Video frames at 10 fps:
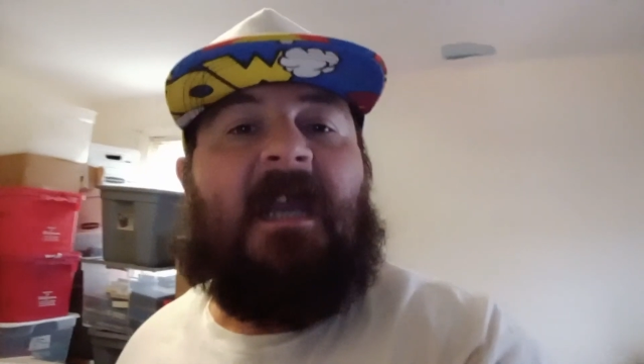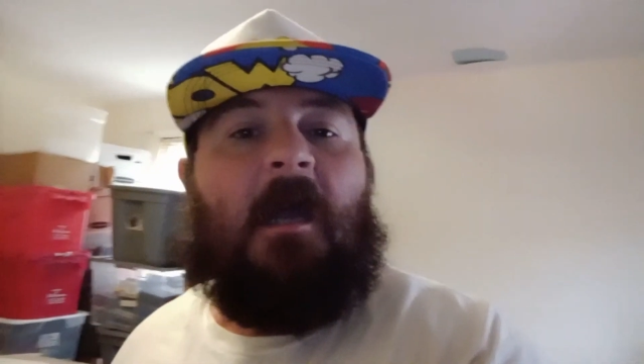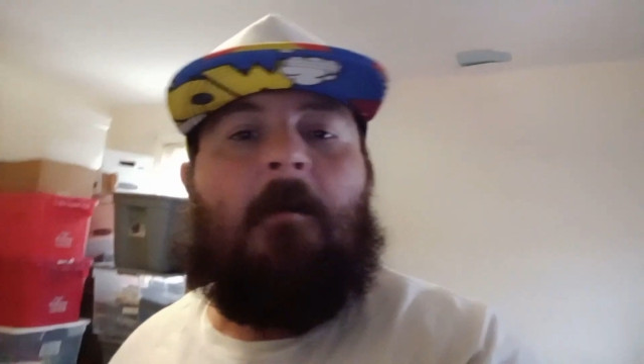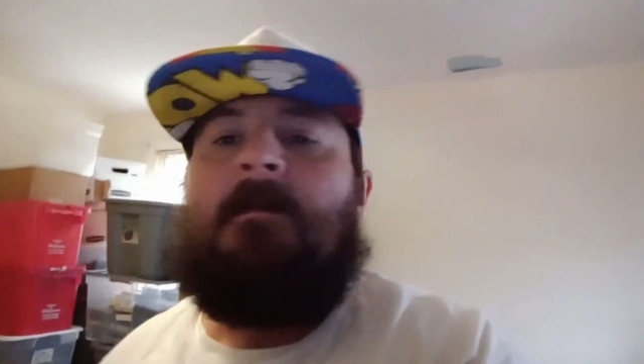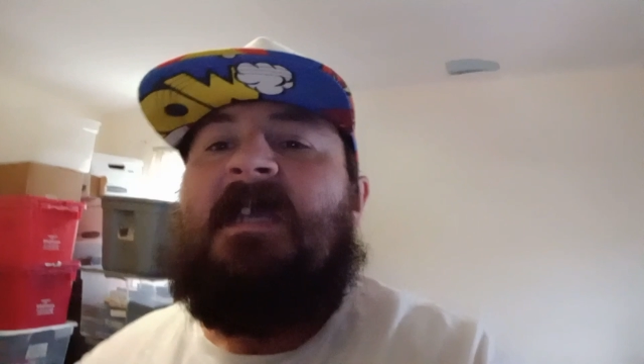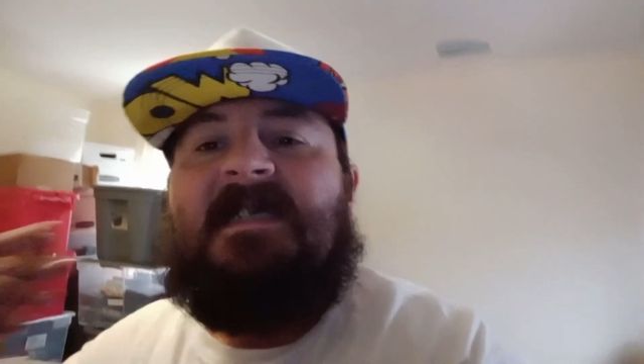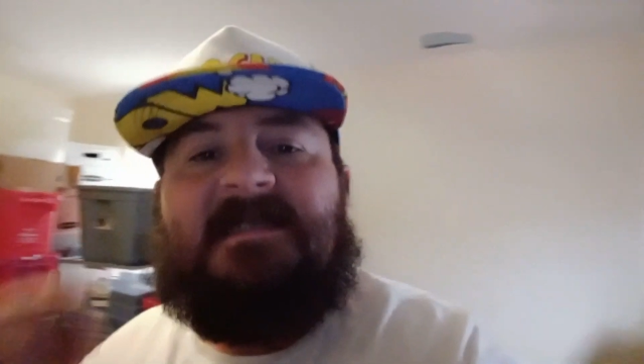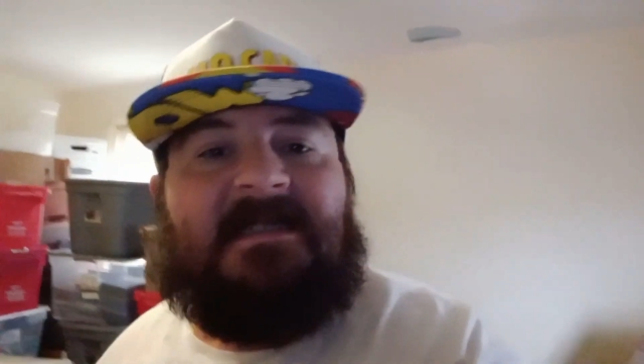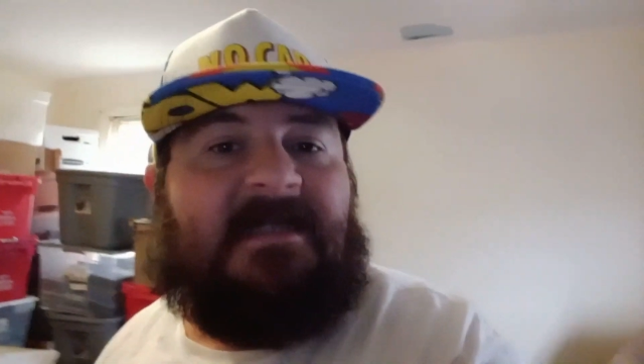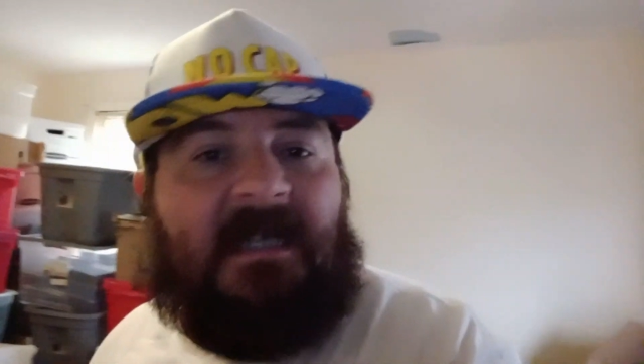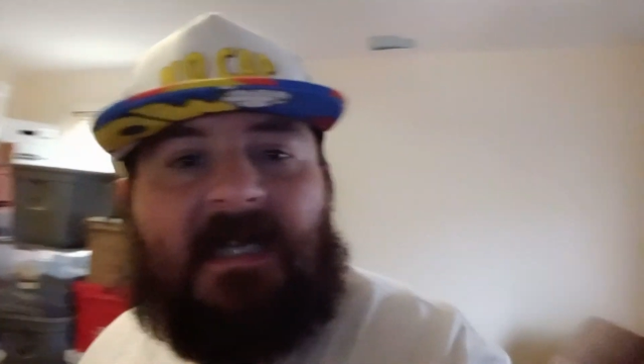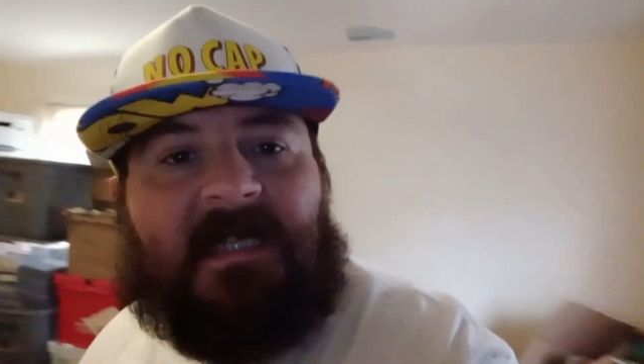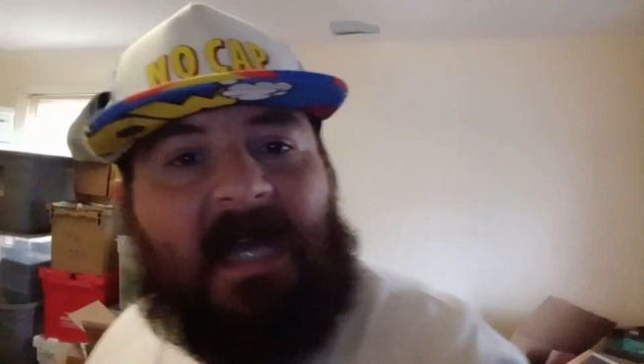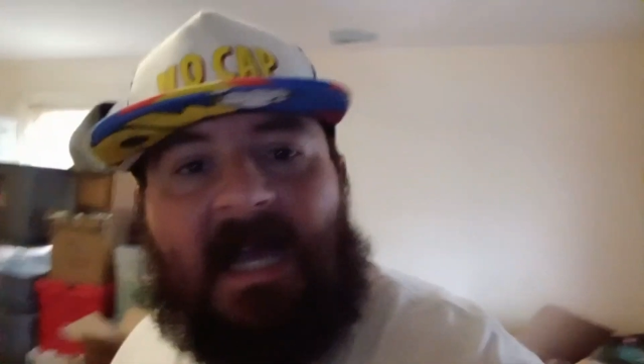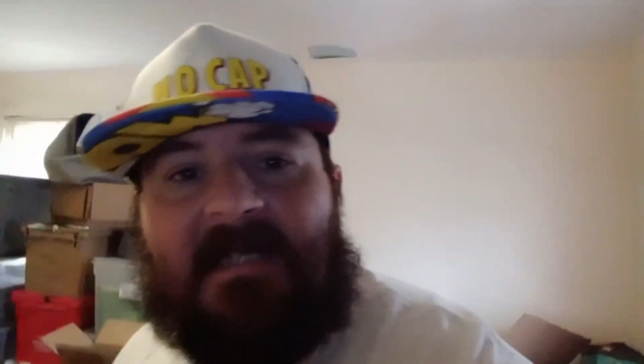up, sit there in
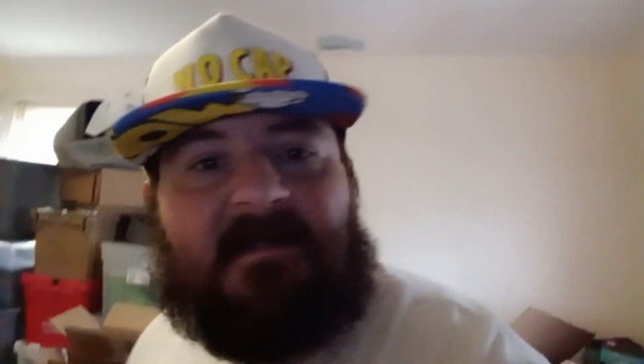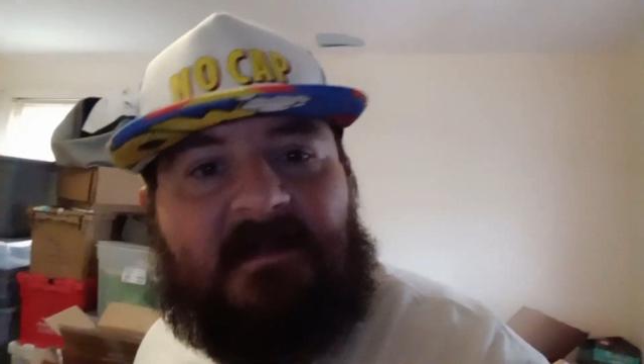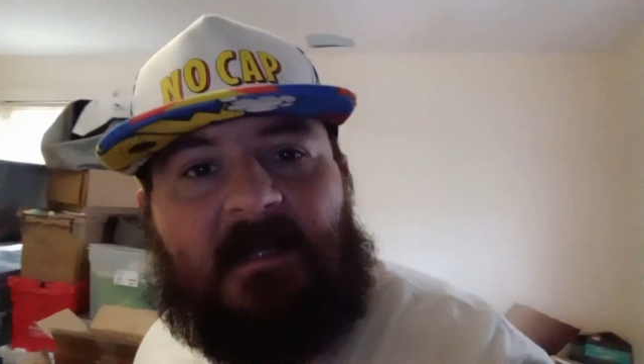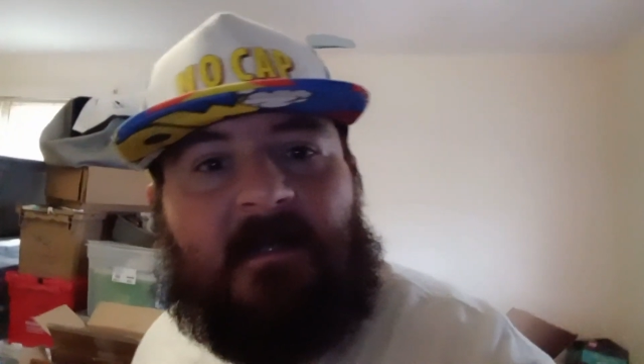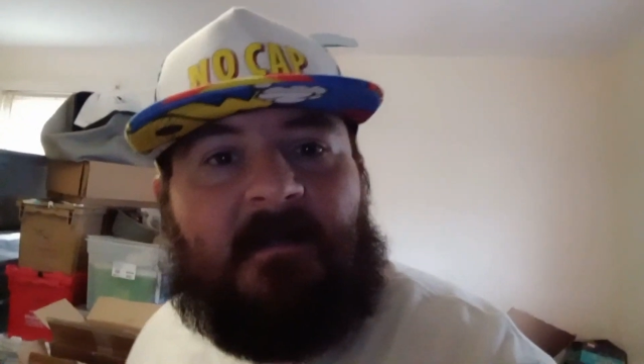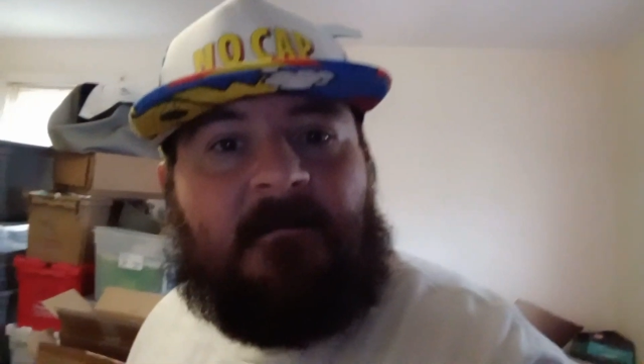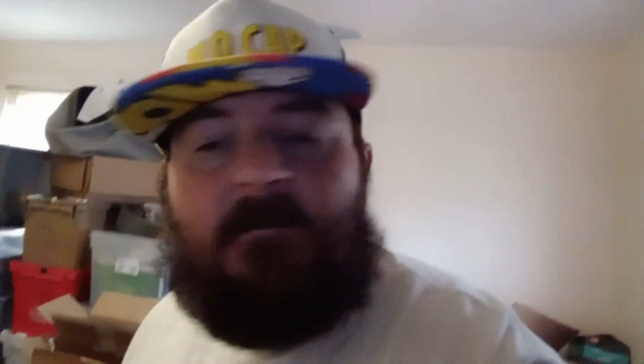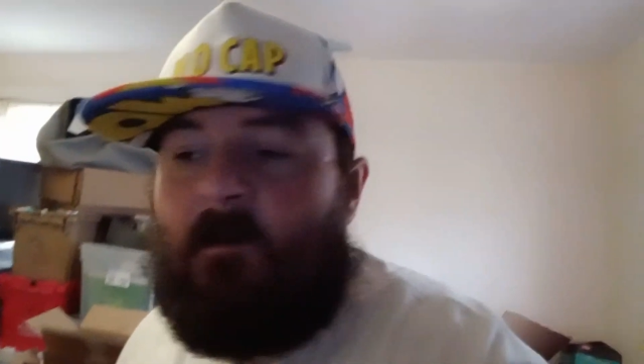the hot sun,